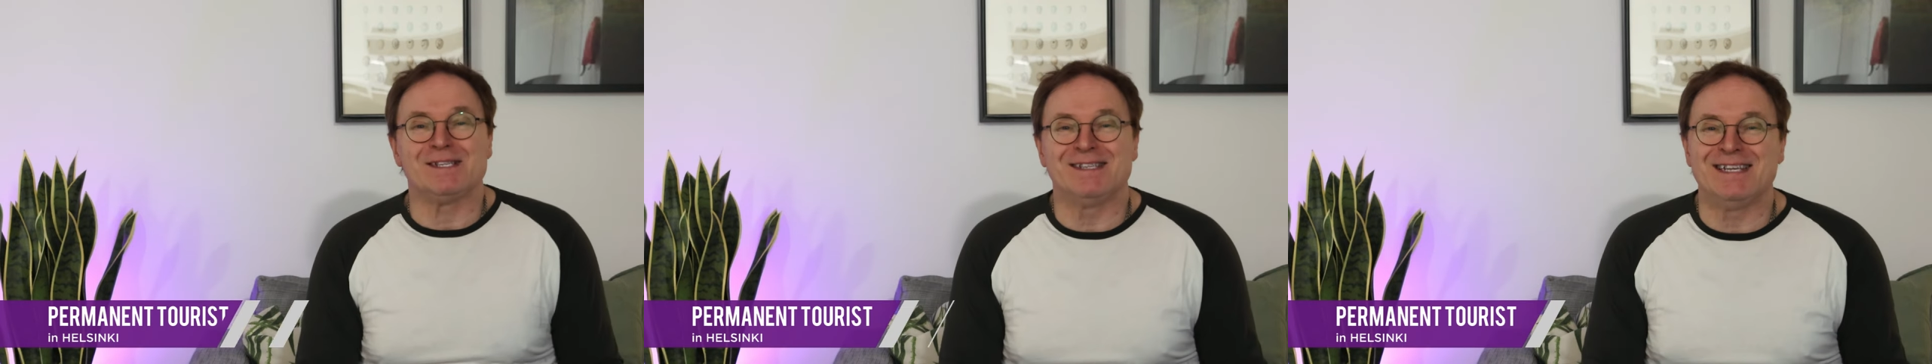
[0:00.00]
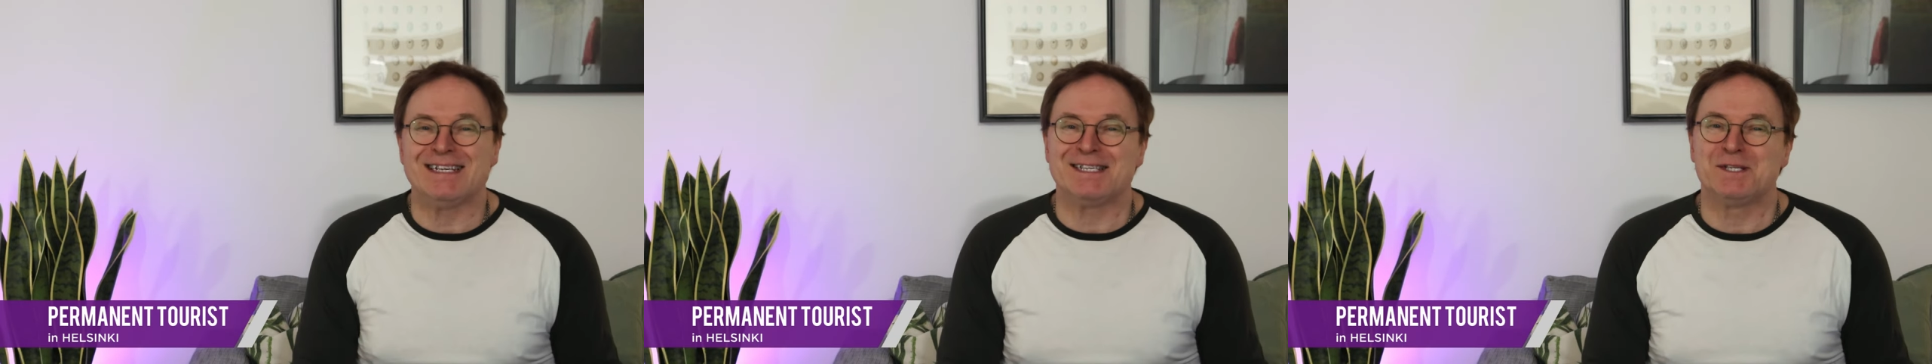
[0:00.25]

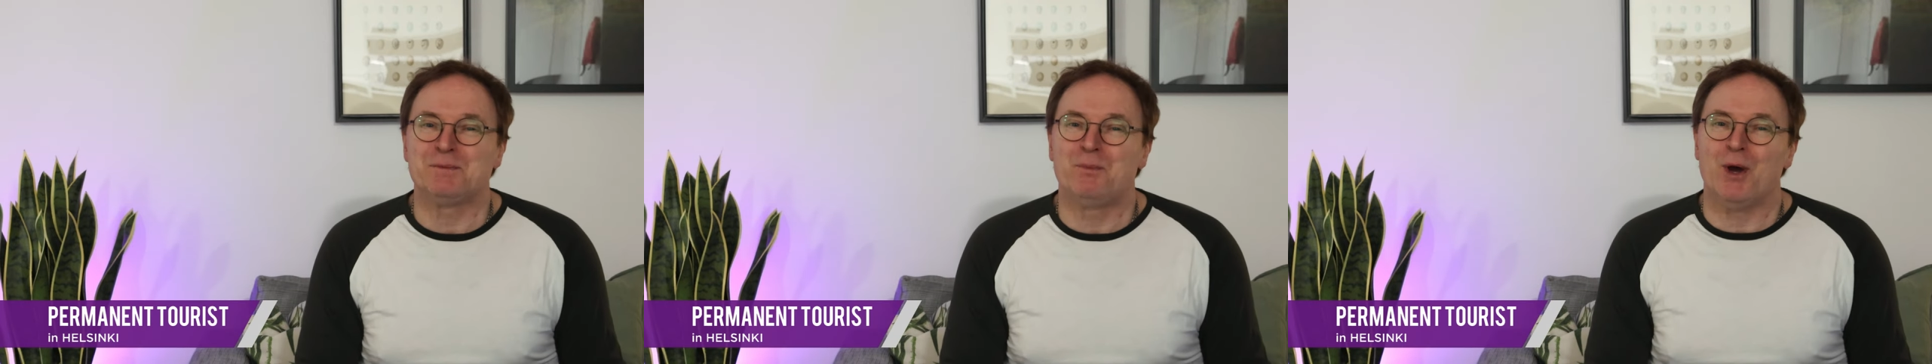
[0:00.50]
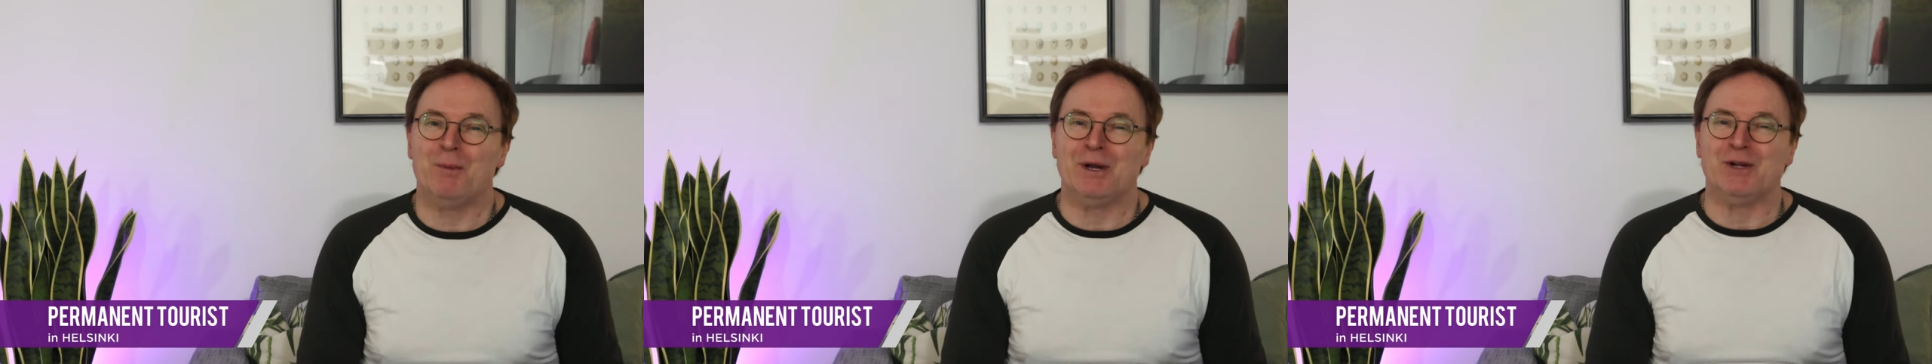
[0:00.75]
this is
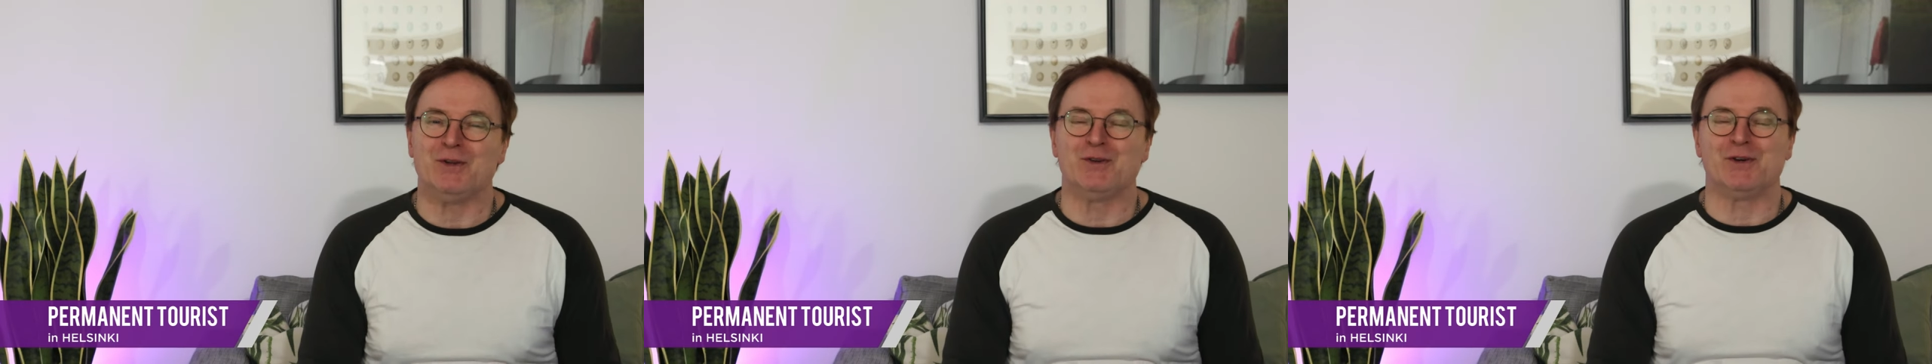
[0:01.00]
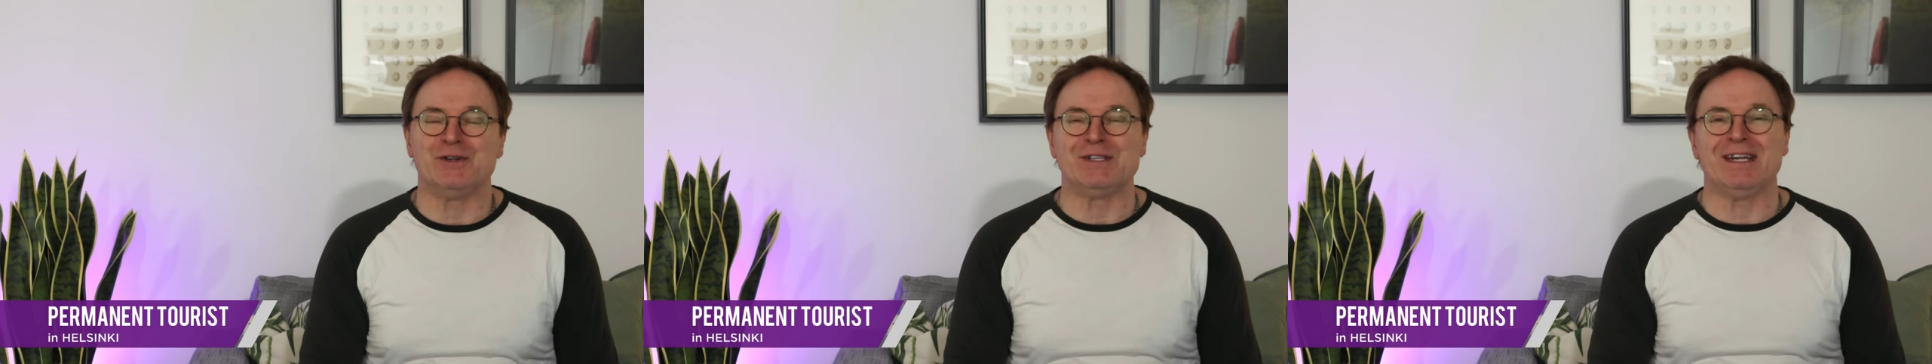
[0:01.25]
Permanent
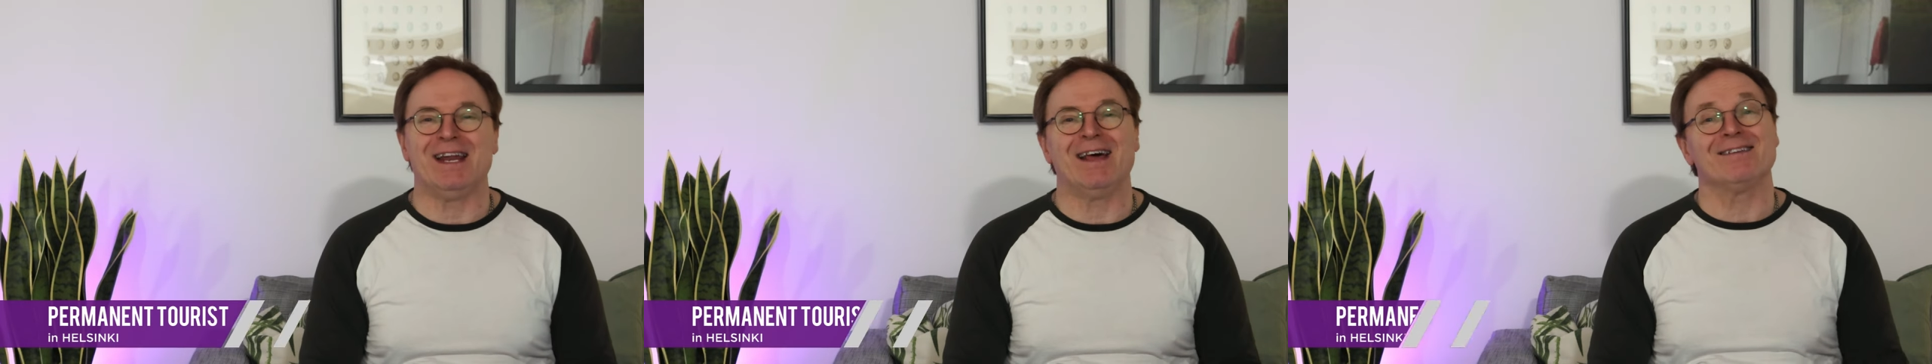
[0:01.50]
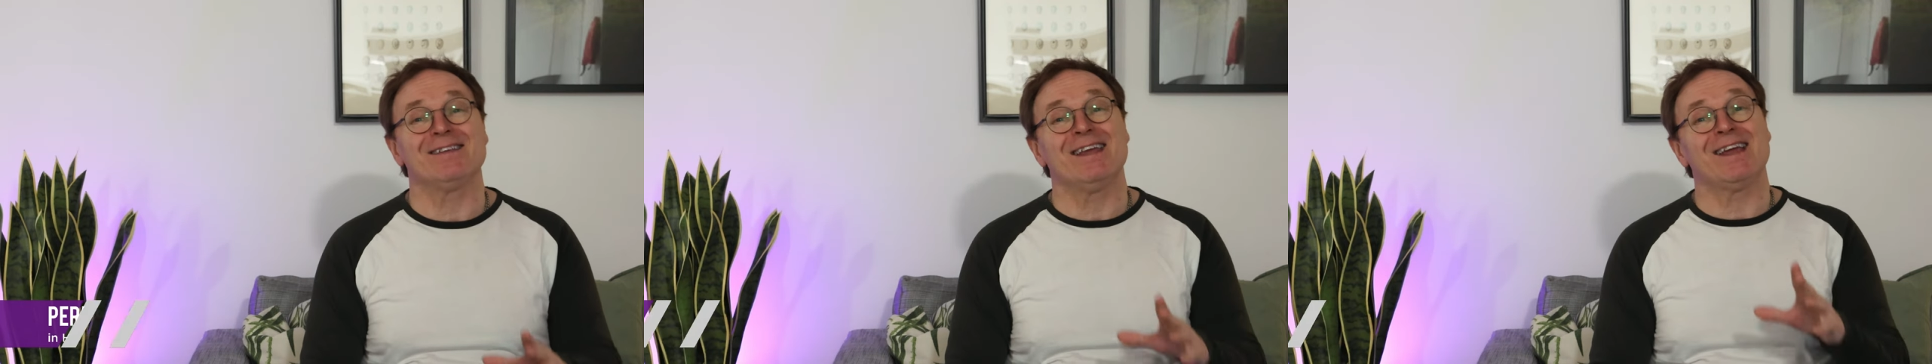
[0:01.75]
Tourist in
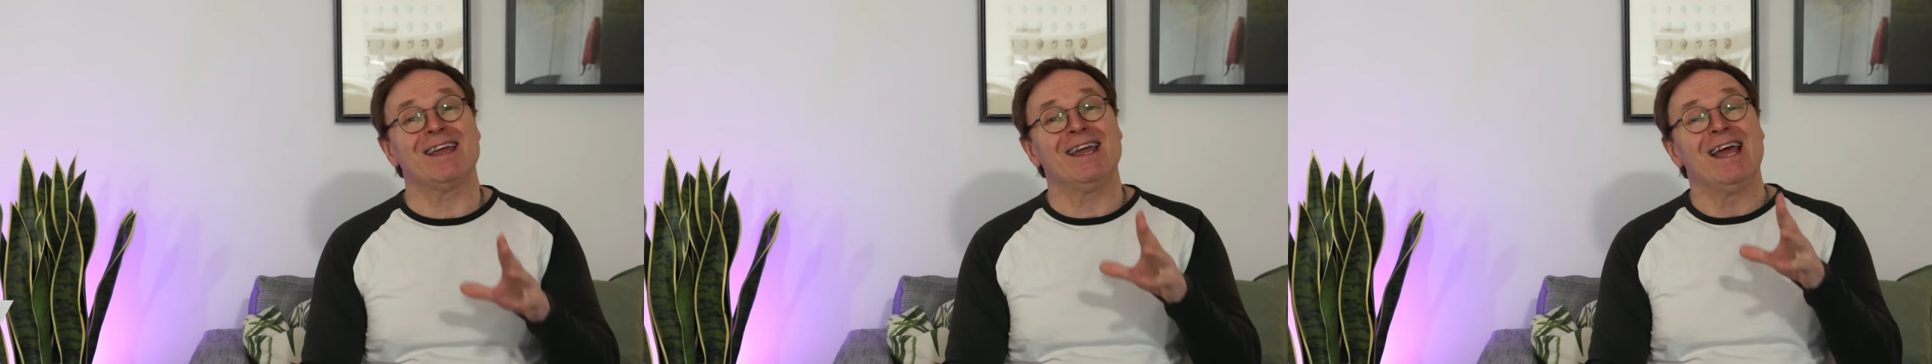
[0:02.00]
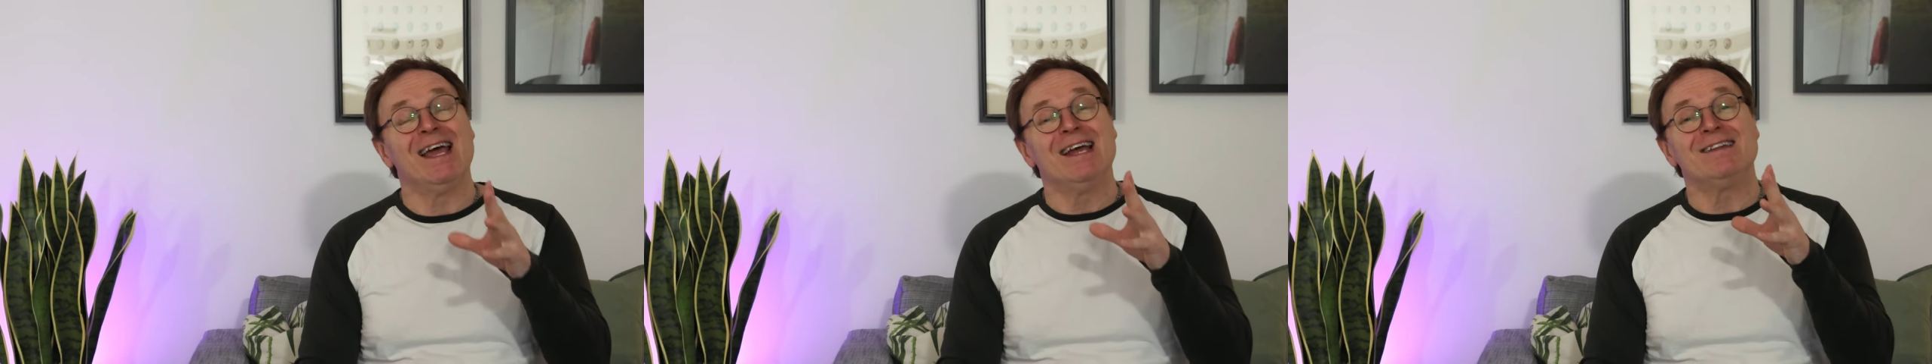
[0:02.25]
Helsinki.